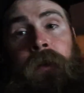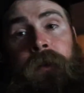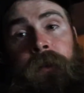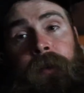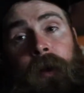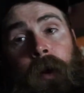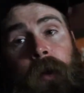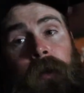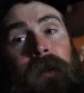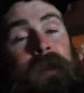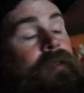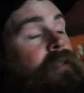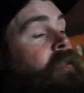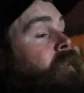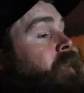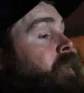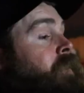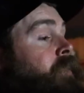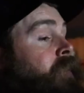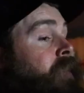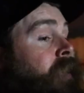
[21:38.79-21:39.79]
So
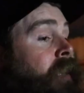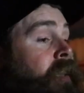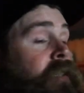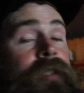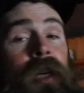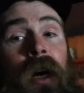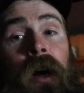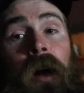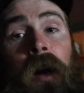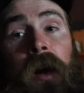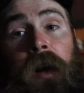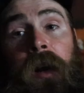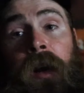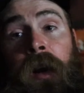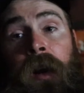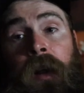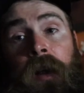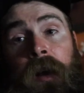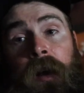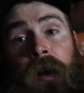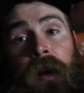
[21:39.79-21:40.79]
listening to the guitar,
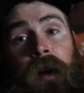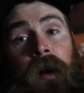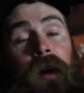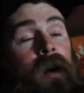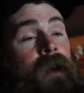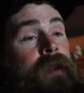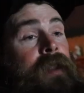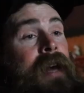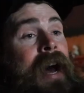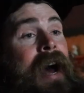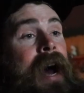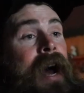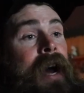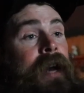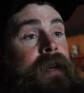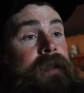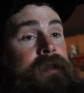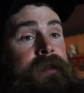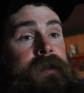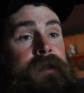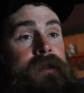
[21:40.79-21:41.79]
uh, the
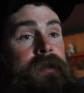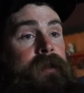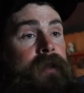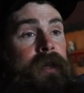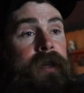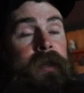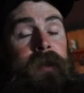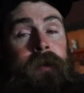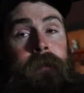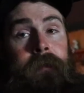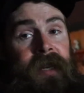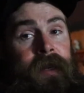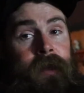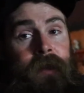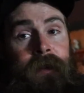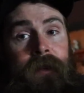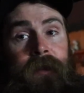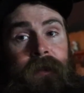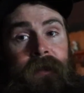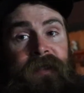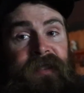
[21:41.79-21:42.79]
highs and the
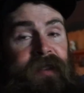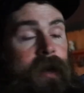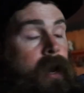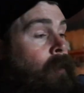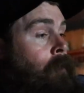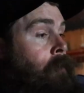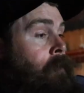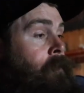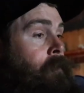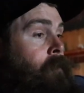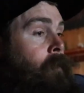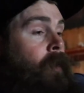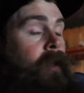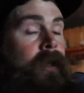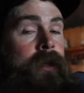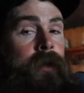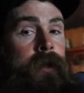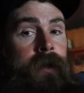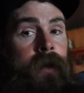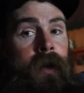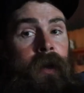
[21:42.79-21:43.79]
mids sound
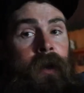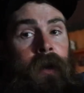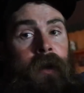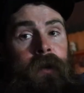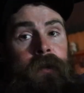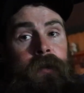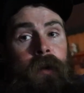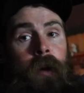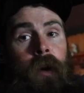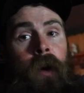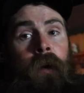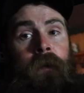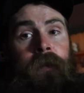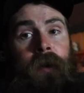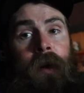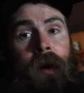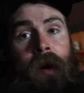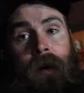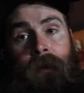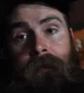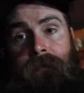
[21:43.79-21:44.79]
really good. So
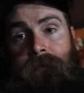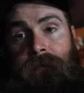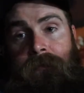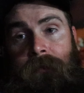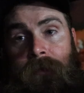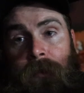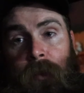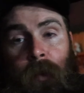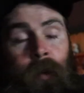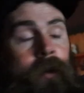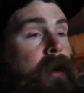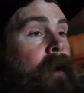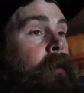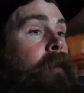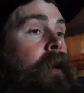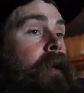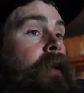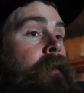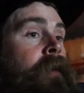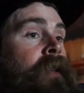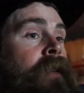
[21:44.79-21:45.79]
overall, would I
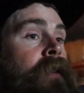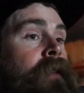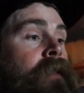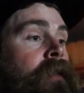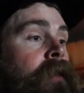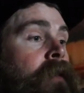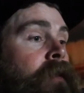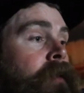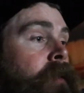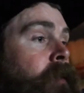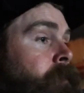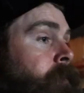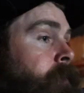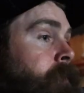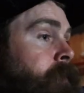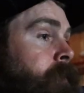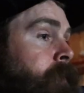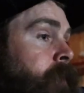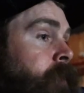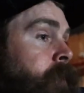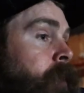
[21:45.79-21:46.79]
recommend this
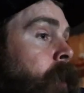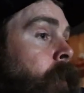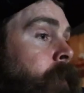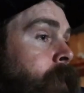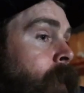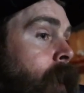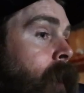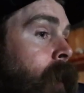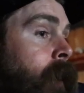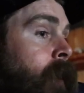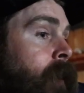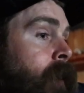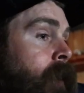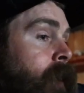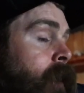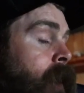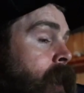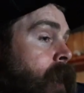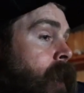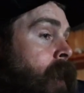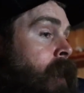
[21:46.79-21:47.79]
system so far?
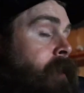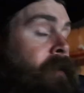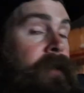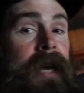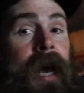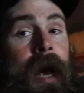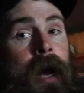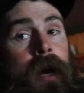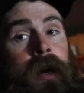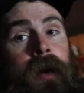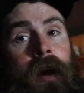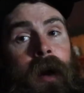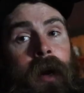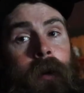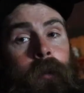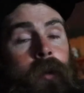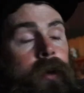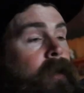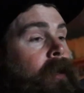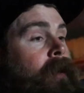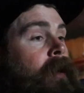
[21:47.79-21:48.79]
Uh, yeah, I
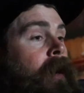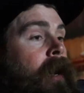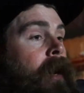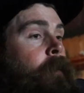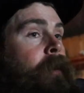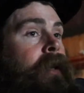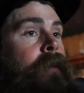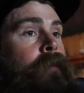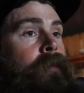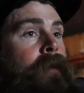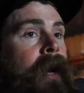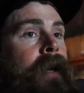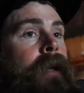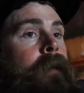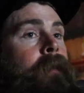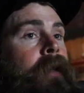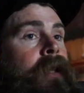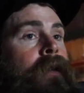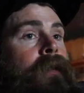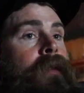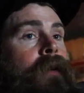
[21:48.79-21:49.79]
would. I would
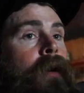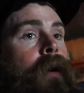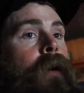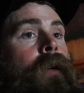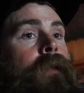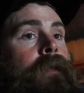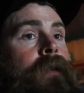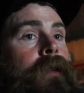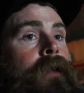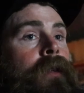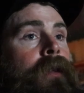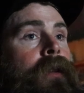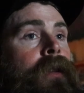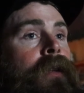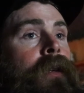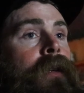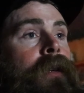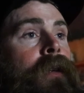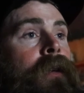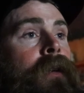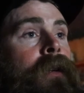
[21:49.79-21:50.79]
recommend this over
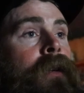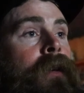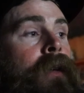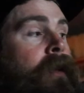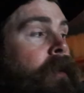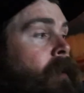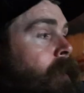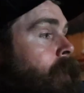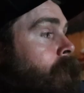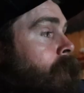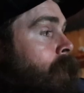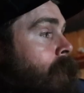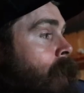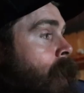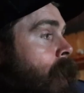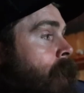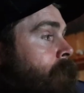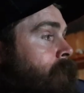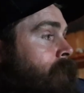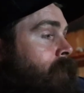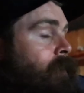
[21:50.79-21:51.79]
the, uh,
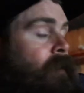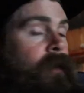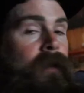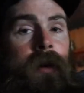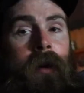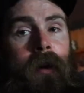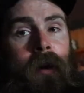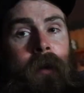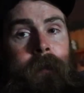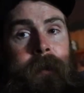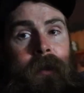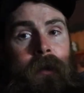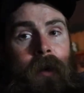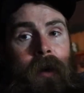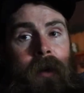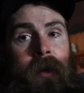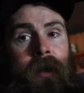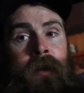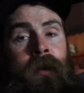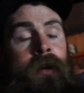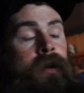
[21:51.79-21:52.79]
obviously the Harman
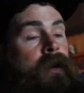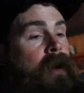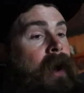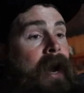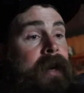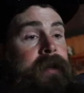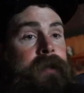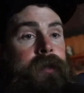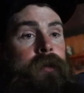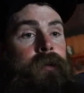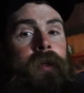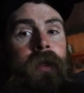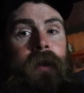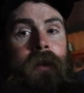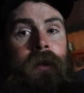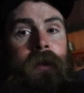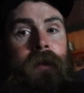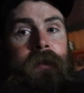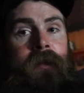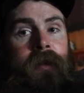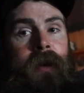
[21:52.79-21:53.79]
Kardon. I do
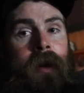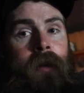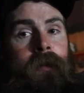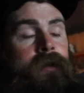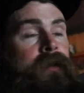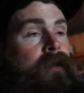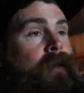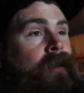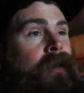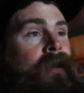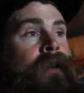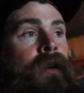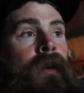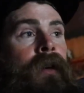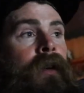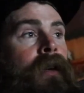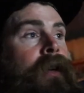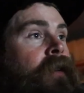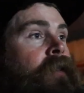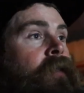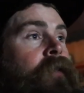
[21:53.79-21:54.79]
think it sounds good.
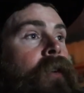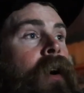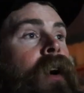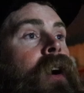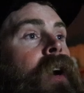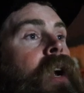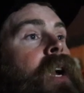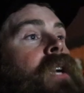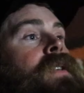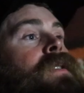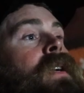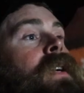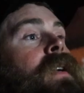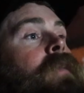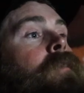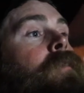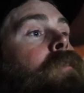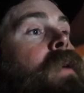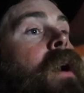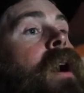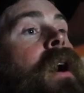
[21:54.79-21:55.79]
As far as
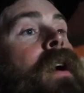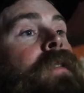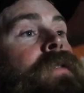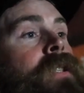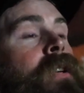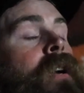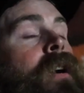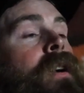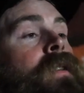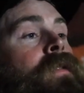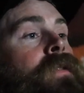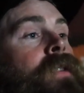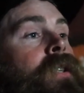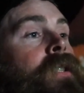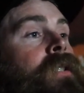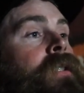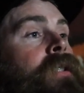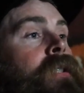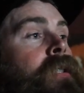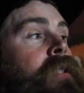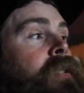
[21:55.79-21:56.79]
like BAVSOUND
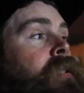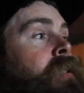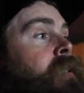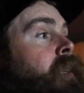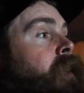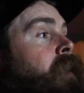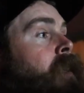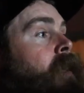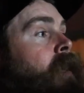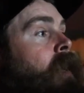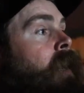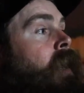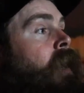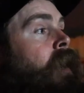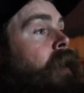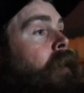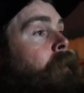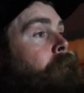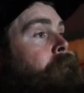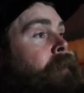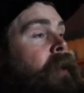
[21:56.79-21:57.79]
versus
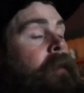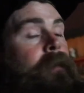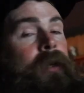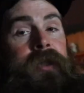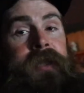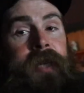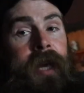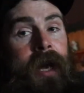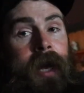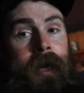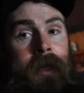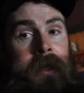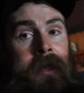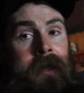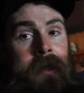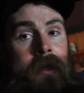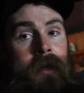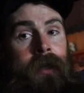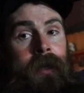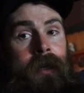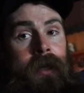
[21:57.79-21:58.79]
uh, Bimmer Tech,
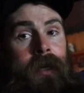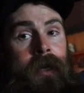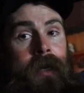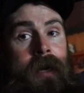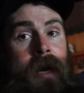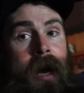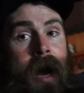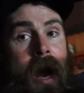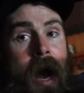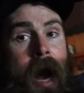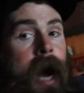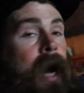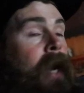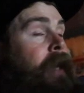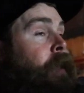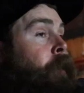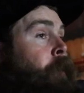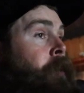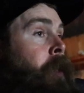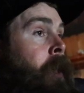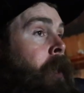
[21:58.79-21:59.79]
I don't